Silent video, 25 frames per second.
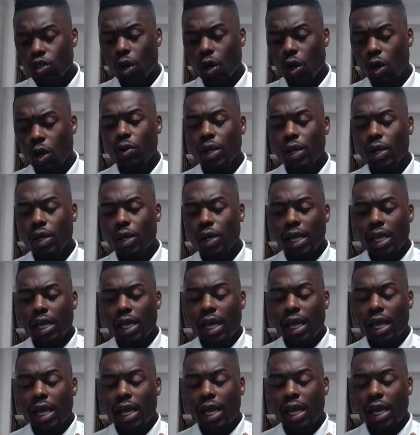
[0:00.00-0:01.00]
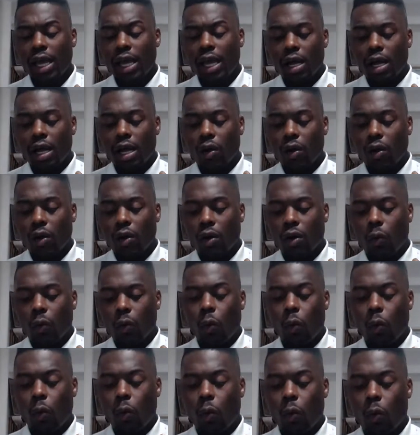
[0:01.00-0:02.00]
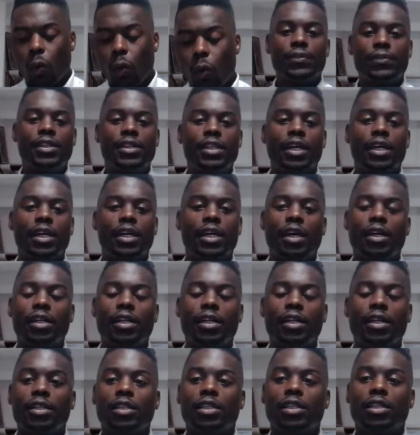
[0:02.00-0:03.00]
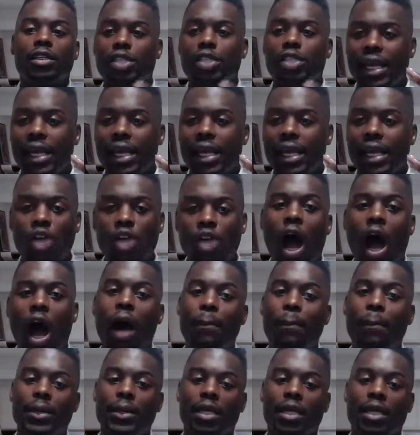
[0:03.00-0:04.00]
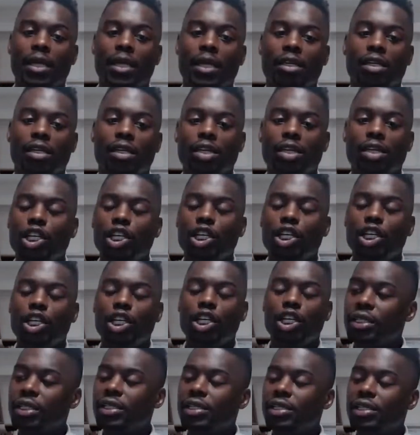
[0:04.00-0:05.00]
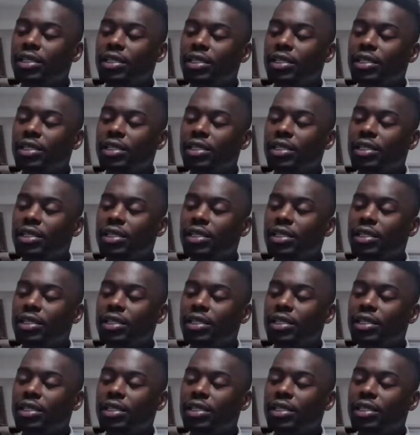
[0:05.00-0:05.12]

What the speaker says: So one of today's topic is really